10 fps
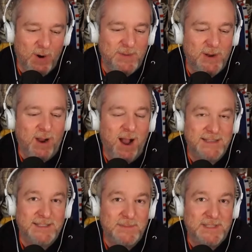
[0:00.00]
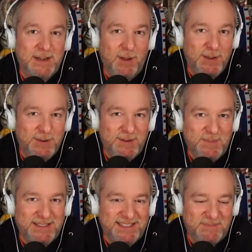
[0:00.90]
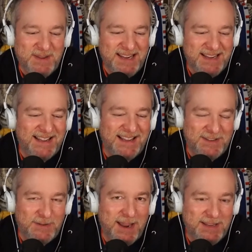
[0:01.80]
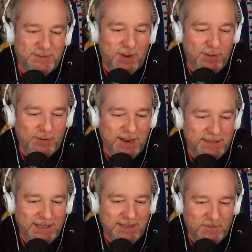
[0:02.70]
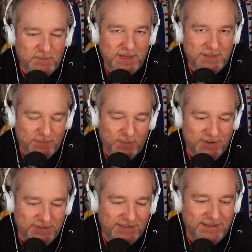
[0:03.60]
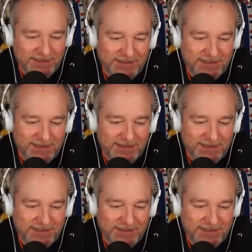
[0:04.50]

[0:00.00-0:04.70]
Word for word: Norm, you're awesome. Send all your emails to me. Uh, you guys are all great. Thank you for being supporters.